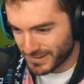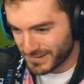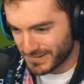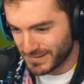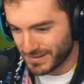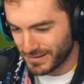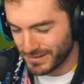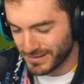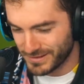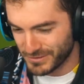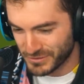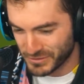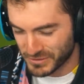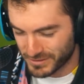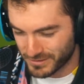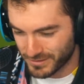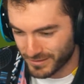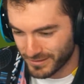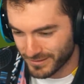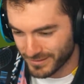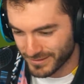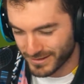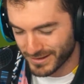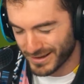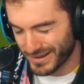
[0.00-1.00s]
selling you the
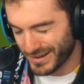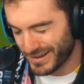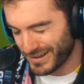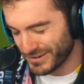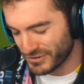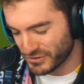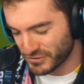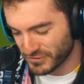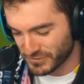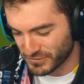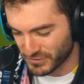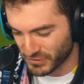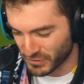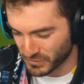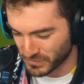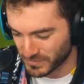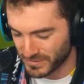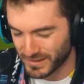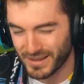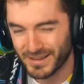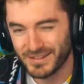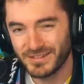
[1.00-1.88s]
car, and I just don't